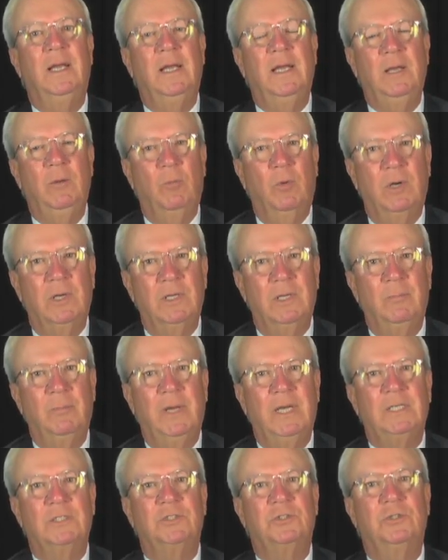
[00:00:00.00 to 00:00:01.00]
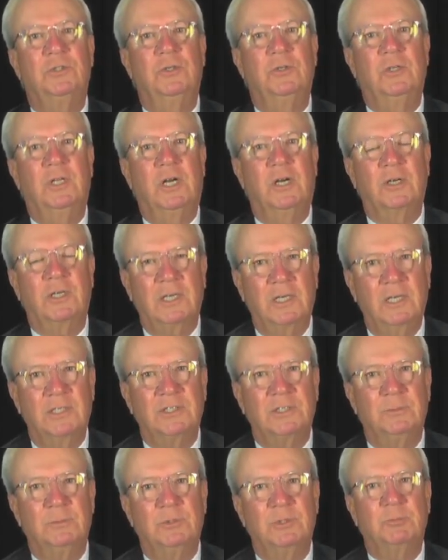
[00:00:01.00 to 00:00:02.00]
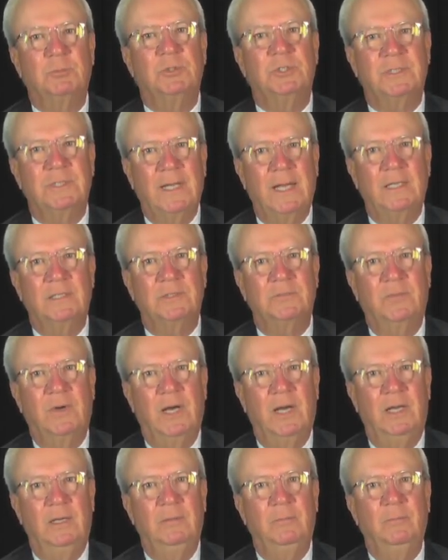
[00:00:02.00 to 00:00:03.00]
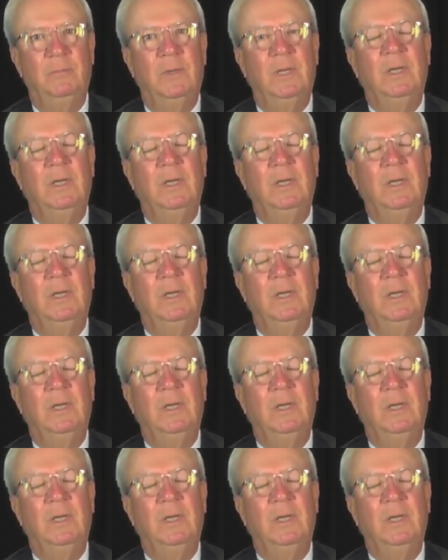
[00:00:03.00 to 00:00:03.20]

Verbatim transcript: he wanted to make sure that our customers were satisfied